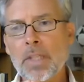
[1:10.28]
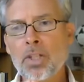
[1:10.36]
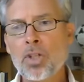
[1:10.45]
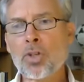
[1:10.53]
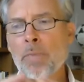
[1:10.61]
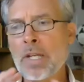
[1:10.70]

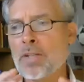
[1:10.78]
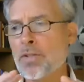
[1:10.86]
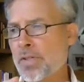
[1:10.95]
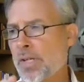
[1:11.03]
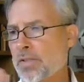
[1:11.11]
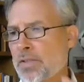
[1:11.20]
hume
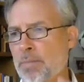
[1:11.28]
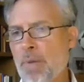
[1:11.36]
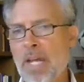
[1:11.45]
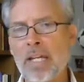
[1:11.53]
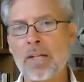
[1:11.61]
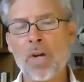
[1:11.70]
enters this
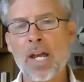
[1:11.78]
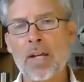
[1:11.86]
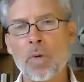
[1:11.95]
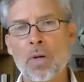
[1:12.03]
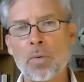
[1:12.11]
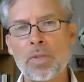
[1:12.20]
debate right
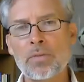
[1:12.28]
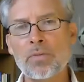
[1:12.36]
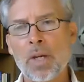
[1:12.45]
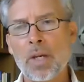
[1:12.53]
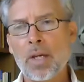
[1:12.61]
where we've